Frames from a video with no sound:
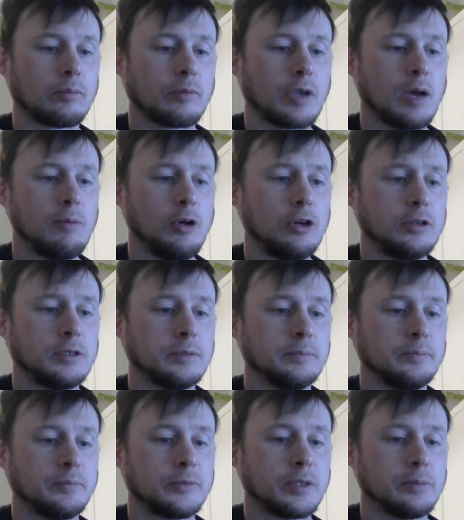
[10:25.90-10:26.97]
Come
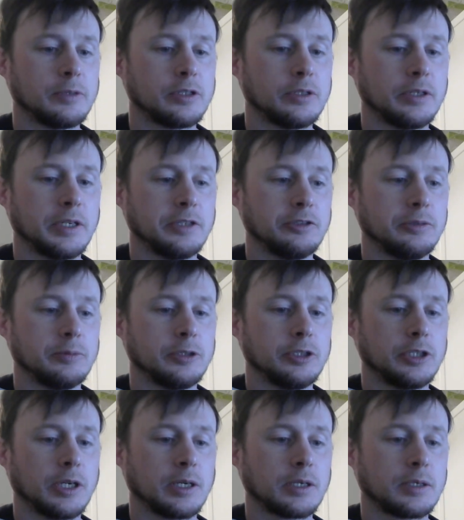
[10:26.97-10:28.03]
on, said Mr. Daydream to
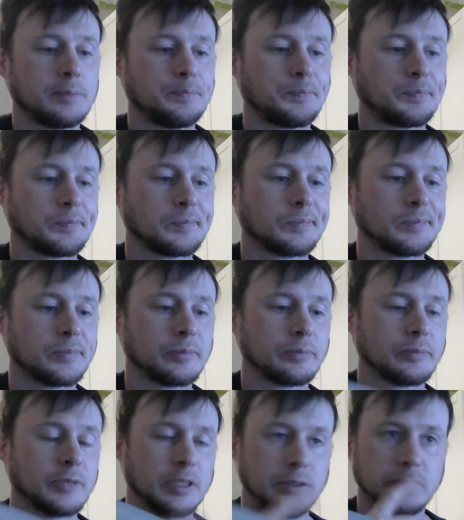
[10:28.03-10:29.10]
Jack.
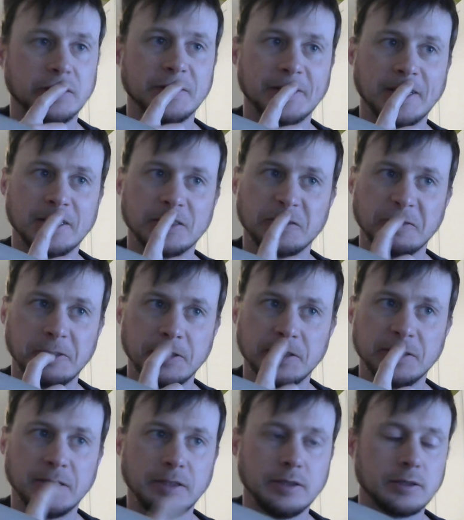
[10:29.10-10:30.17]
That's his catchphrase, he
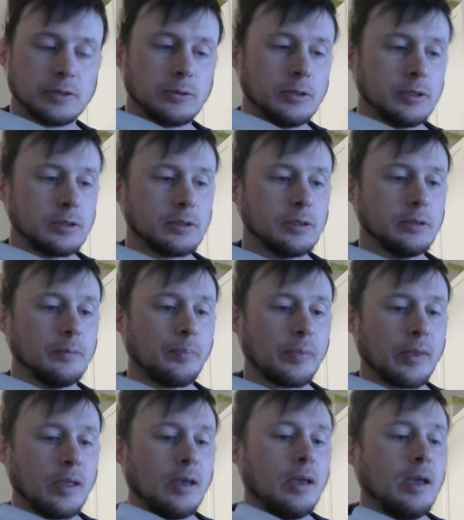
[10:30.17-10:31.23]
said that twice now.
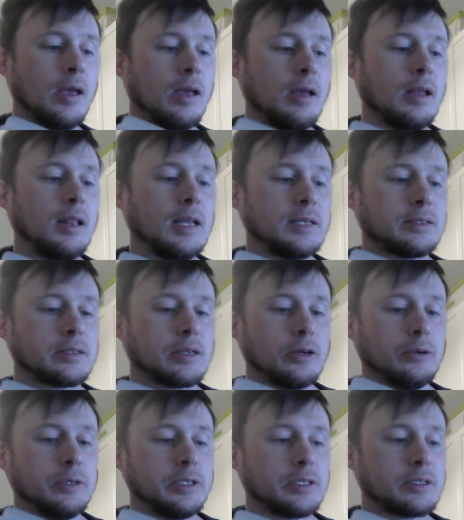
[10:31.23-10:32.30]
Let's go
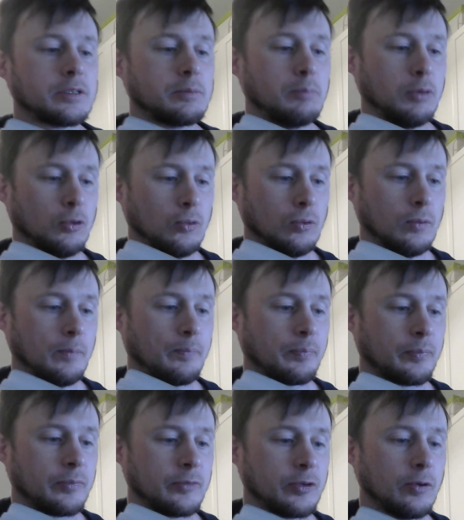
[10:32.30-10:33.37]
and explore.
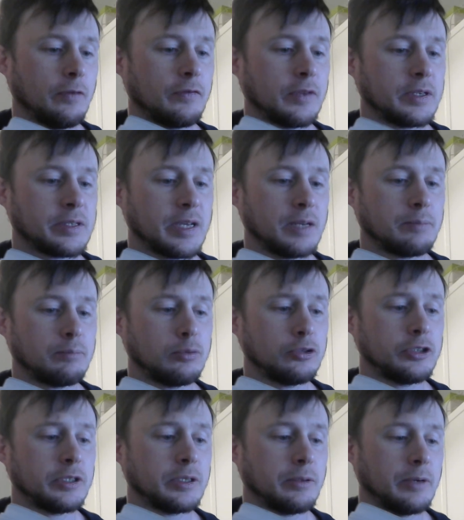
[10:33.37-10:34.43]
So off they set,
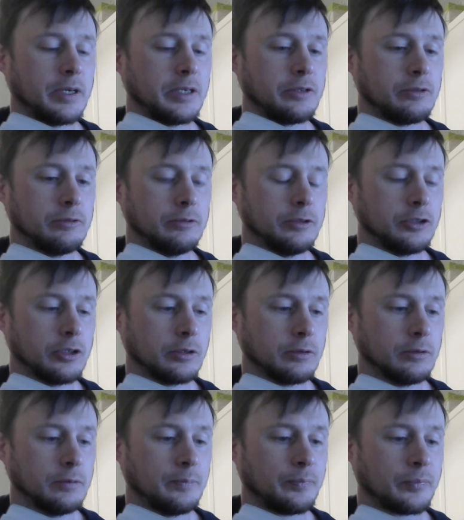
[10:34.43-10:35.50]
pushing their way through the
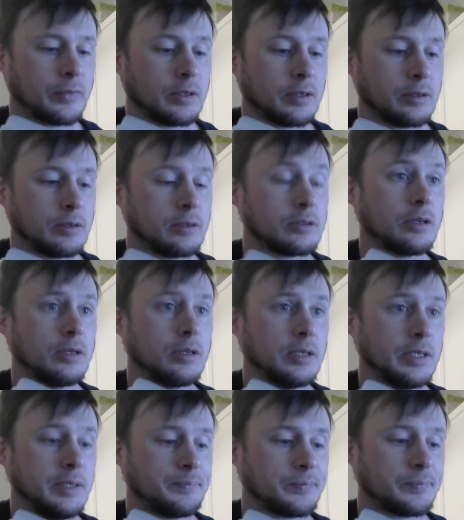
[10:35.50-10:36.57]
jungle.
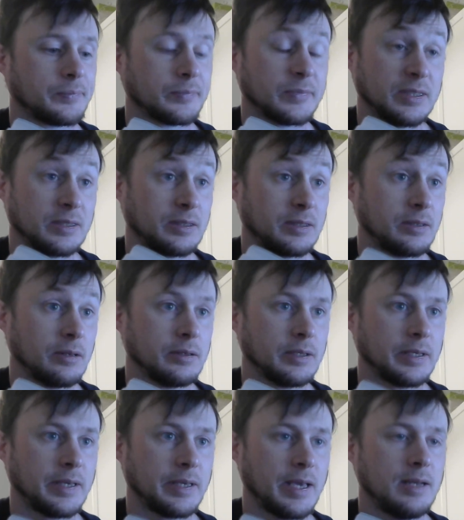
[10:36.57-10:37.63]
Suddenly, that's sudden
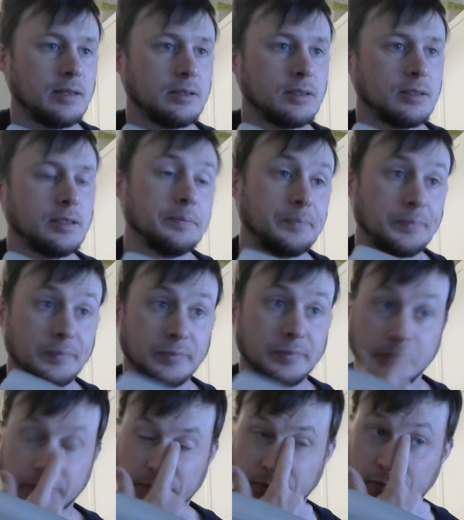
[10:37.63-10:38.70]
again, isn't it?
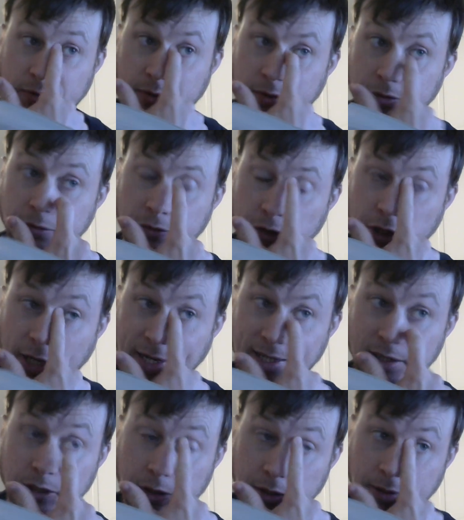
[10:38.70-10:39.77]
It's a lot of
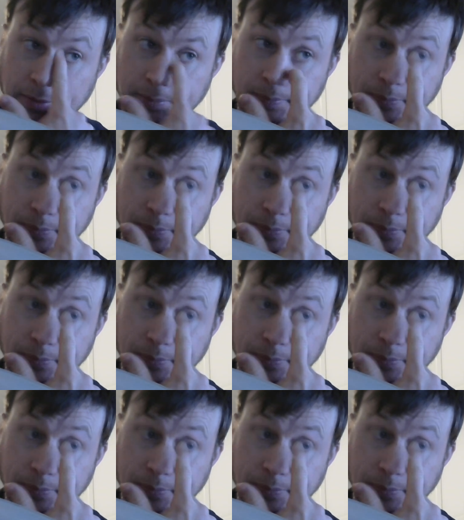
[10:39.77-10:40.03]
changing.